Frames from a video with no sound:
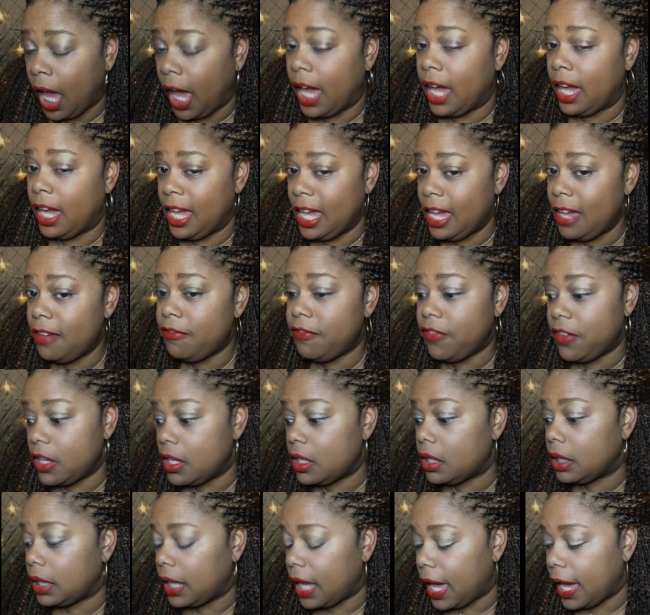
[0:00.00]
and he
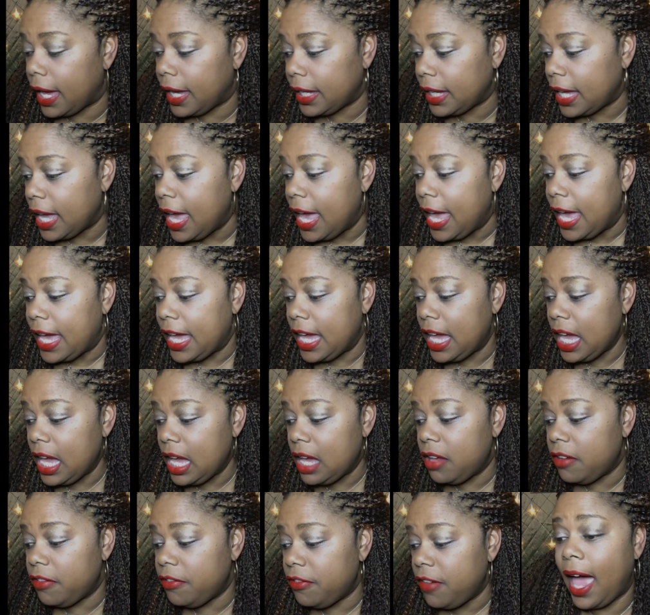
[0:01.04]
feel like
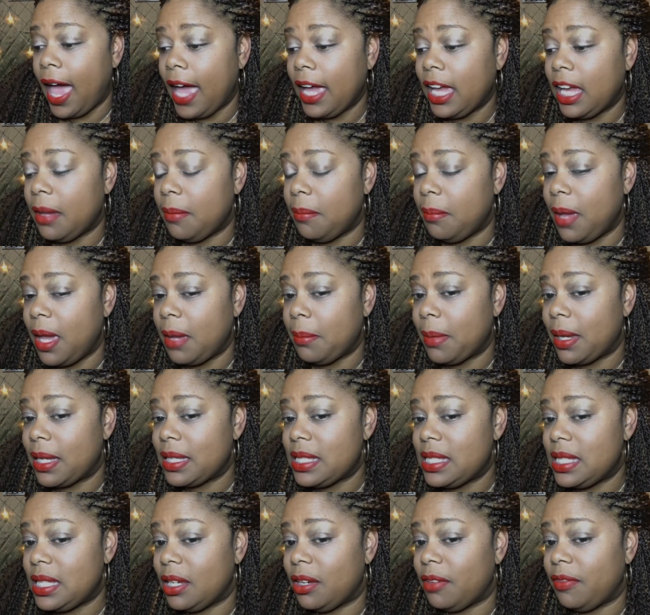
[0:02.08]
if I can make
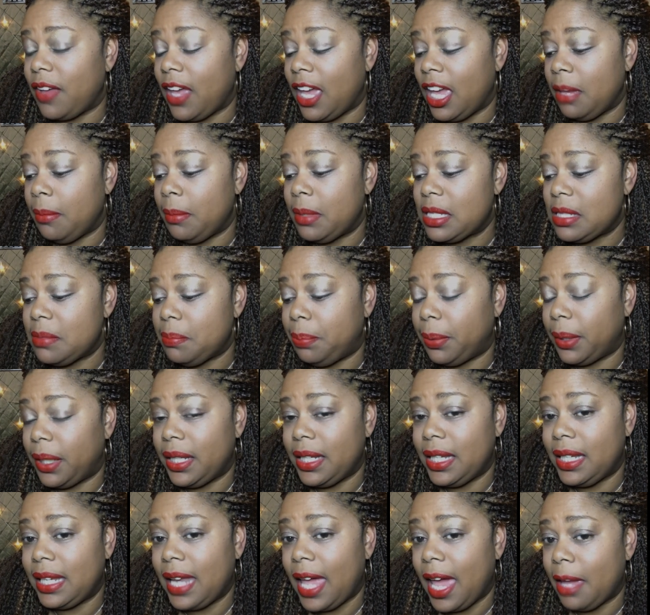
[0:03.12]
myself Amy's
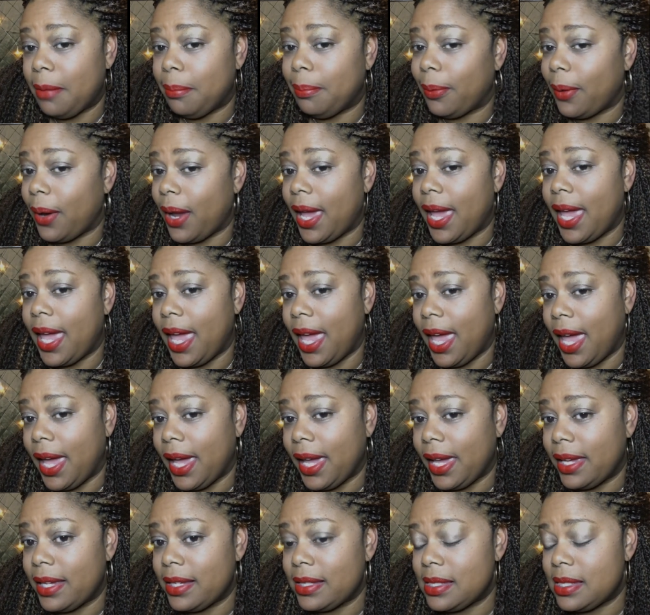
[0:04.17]
buddy like Brad
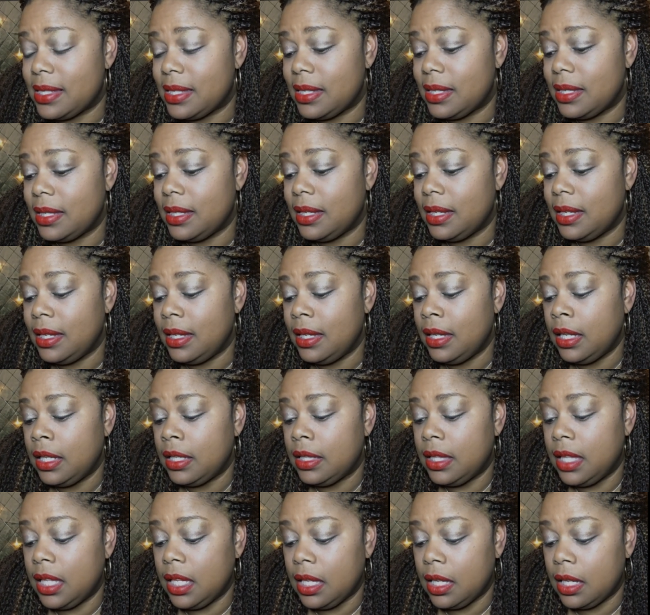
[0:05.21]
has,
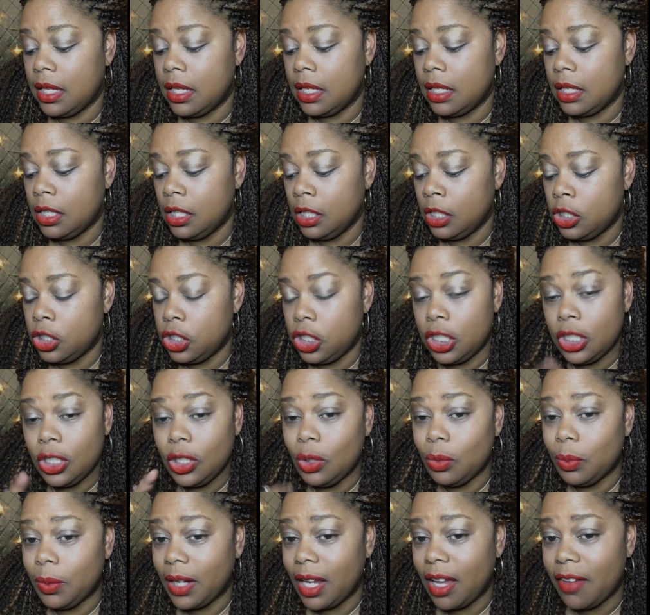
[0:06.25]
then she'll
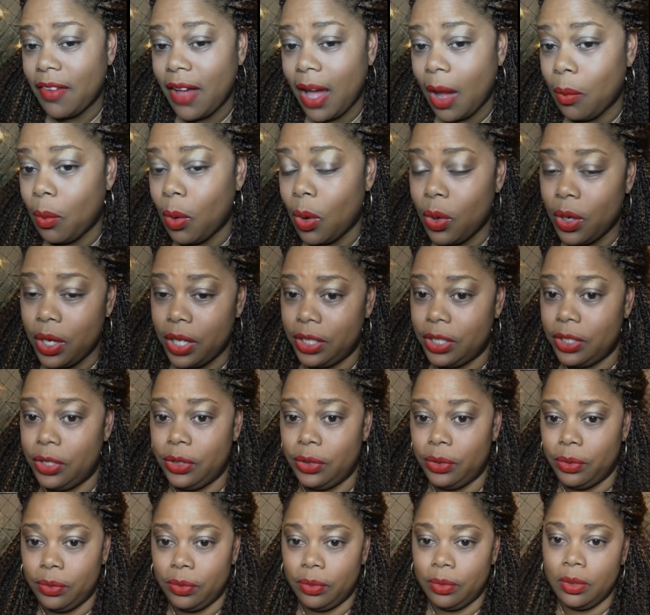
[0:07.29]
do whatever I want her to
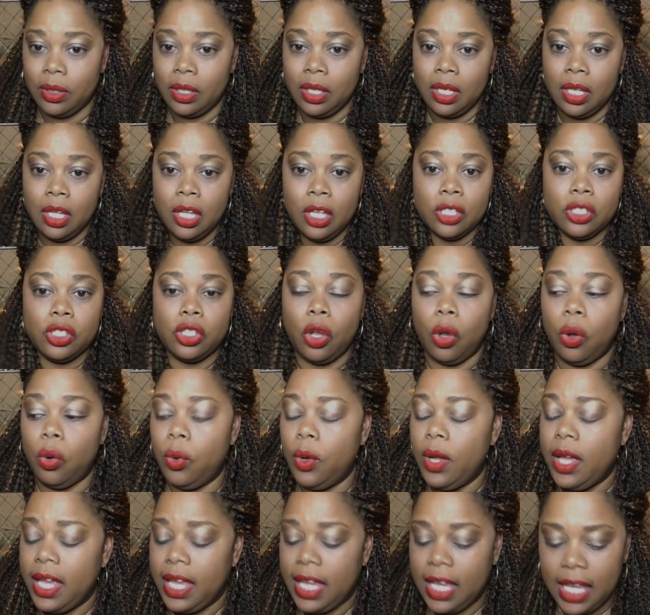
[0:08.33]
do. So
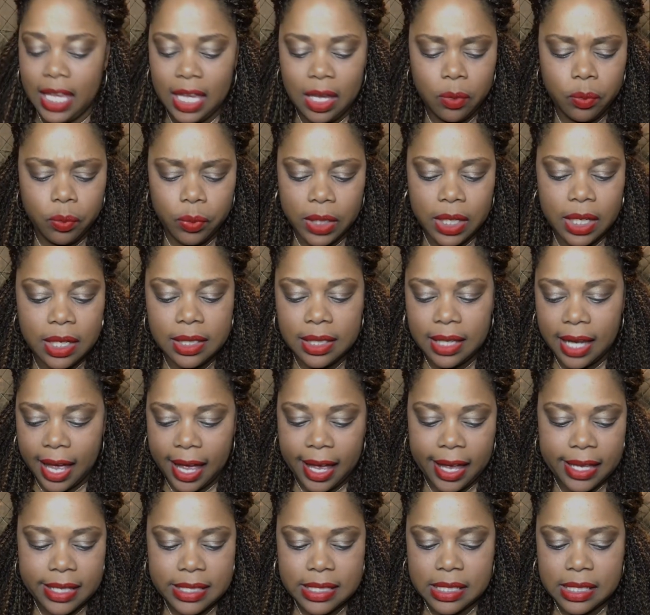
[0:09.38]
he
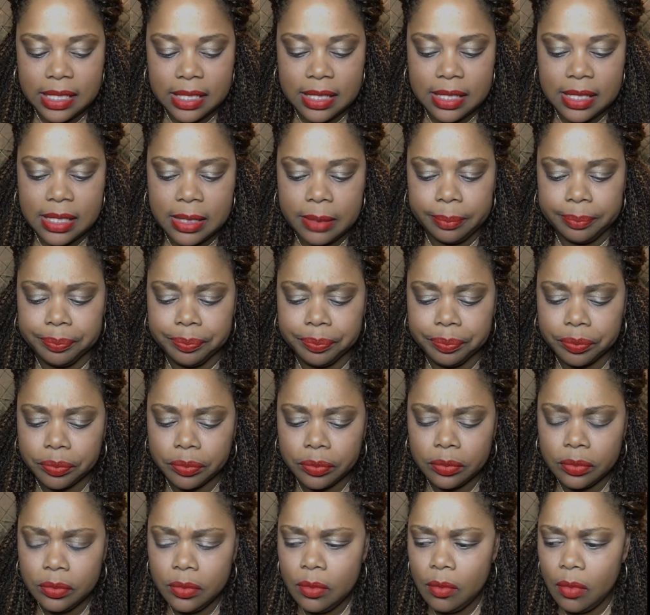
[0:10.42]
realizes
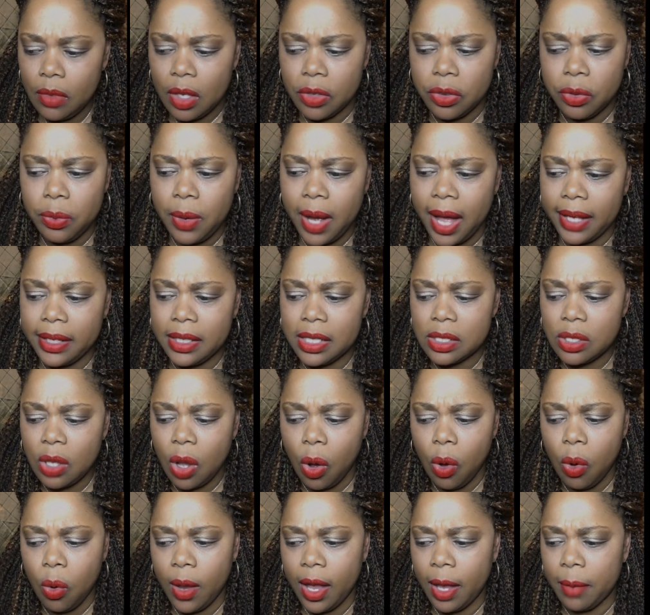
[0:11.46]
throughout this
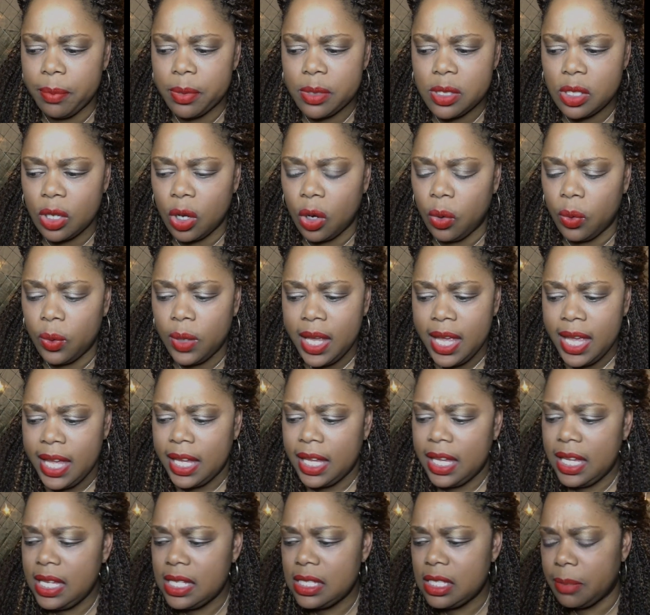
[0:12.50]
whole episode,
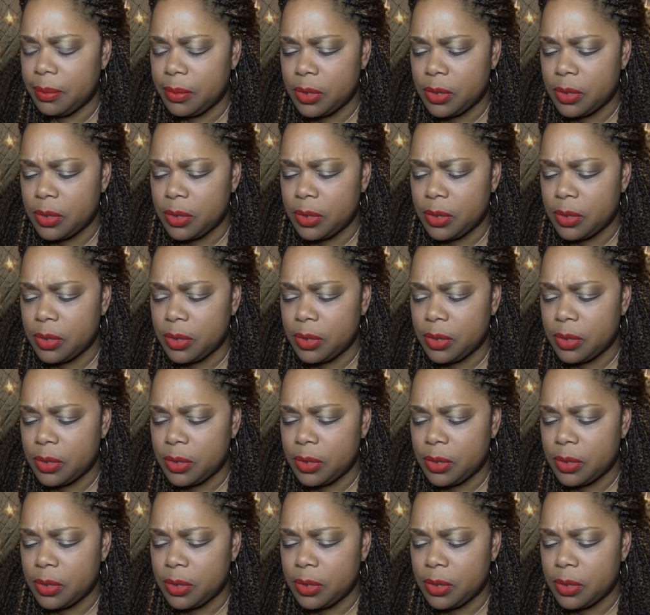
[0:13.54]
he's